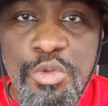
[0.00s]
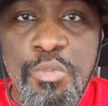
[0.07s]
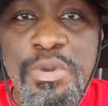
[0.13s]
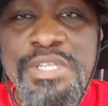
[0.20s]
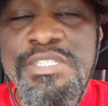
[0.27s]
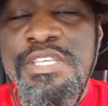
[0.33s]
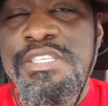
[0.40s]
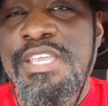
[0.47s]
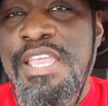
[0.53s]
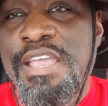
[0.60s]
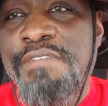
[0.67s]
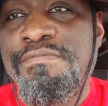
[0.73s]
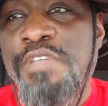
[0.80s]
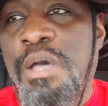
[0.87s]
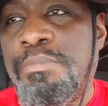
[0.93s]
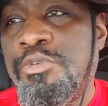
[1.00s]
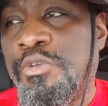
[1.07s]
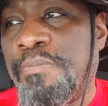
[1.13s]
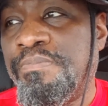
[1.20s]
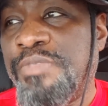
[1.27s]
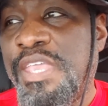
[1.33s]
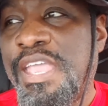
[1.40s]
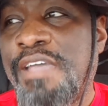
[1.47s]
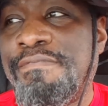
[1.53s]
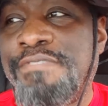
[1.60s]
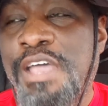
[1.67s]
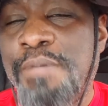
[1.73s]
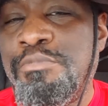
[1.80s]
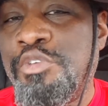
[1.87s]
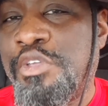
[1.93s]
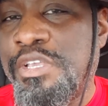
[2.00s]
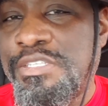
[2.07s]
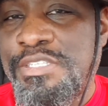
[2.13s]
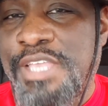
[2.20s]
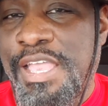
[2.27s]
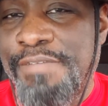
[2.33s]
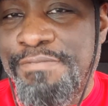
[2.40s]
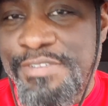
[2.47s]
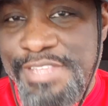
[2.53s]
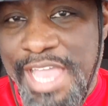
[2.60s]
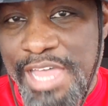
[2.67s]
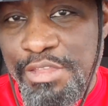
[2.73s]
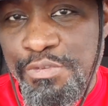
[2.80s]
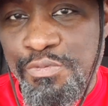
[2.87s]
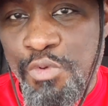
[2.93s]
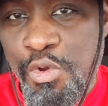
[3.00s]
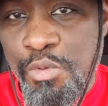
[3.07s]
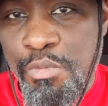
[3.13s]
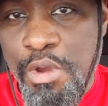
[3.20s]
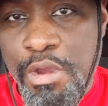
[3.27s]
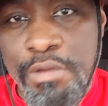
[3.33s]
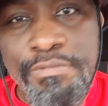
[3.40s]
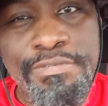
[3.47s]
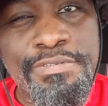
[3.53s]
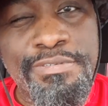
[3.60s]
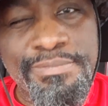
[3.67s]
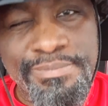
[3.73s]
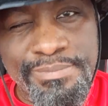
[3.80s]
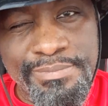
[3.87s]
What is a DFW? DFW can stand for Dallas Fort Worth.